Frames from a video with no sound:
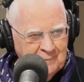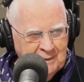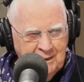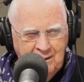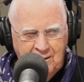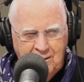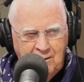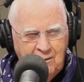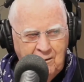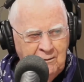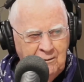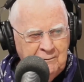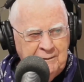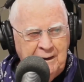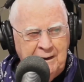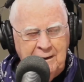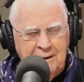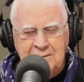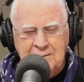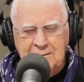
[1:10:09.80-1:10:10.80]
All
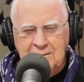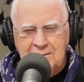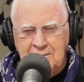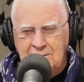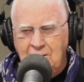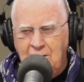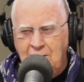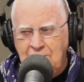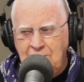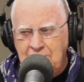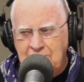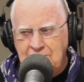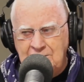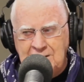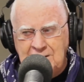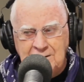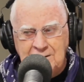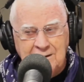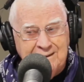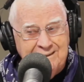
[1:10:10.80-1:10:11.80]
that, all those
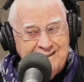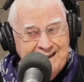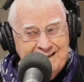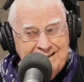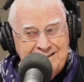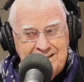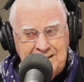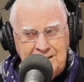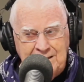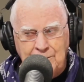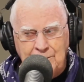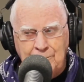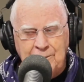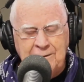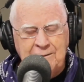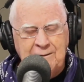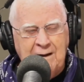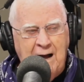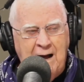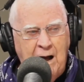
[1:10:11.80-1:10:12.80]
things, and they deal
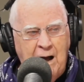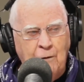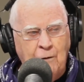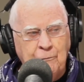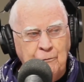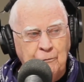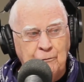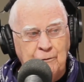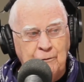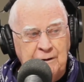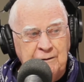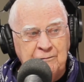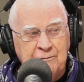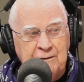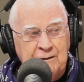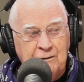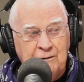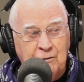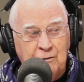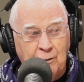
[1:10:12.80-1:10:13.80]
with how you live
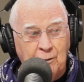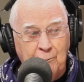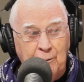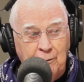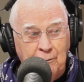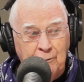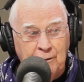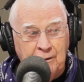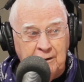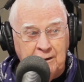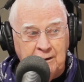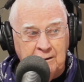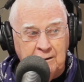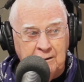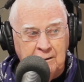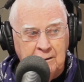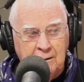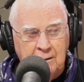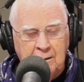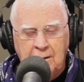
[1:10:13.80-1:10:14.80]
in
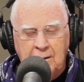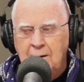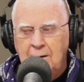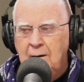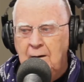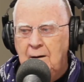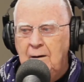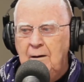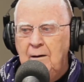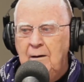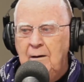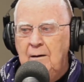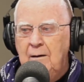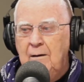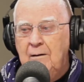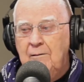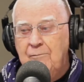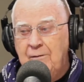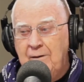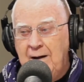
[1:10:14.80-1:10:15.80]
community. Mm-hmm.
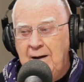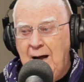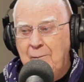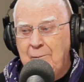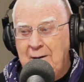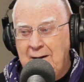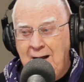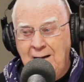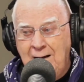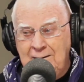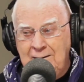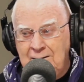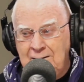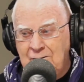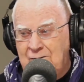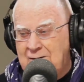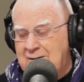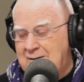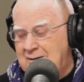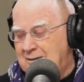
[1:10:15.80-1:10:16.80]

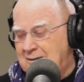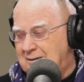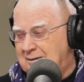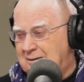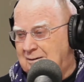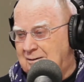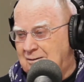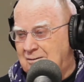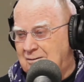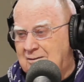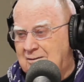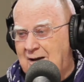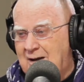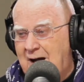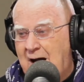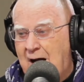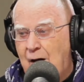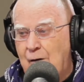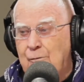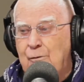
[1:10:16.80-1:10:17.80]
Phenomenology is
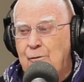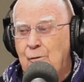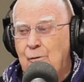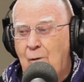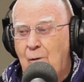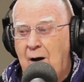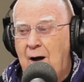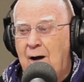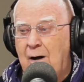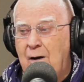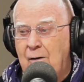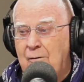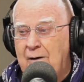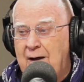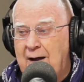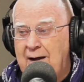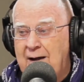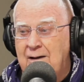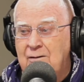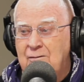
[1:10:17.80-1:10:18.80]
how you are
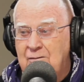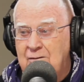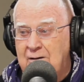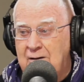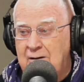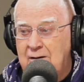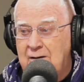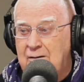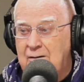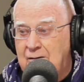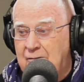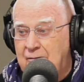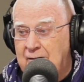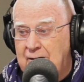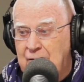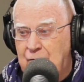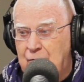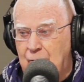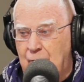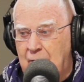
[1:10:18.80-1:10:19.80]
as an
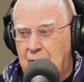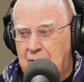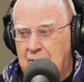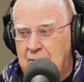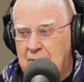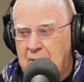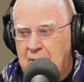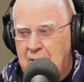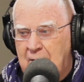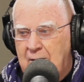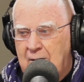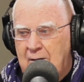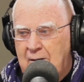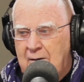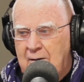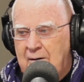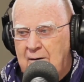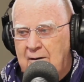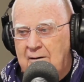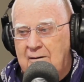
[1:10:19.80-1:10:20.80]
individual,
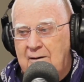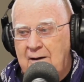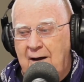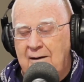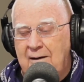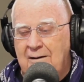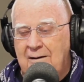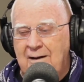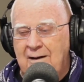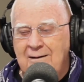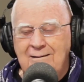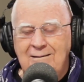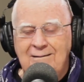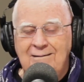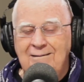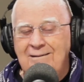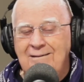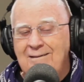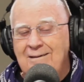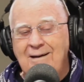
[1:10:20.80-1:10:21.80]
and kind of like,
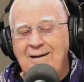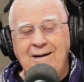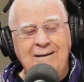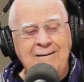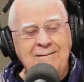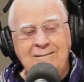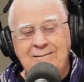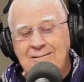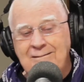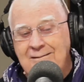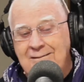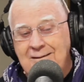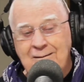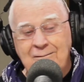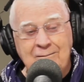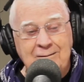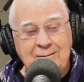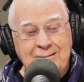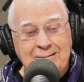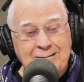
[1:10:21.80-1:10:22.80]
I don't
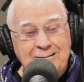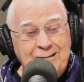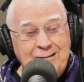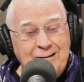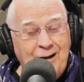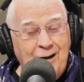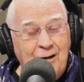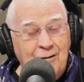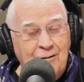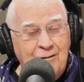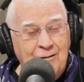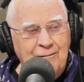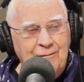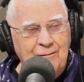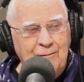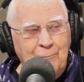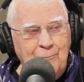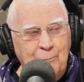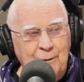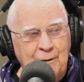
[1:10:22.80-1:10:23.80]
give a
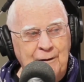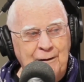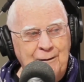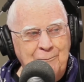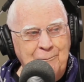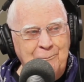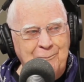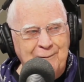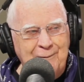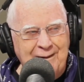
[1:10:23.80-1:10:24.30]
bleep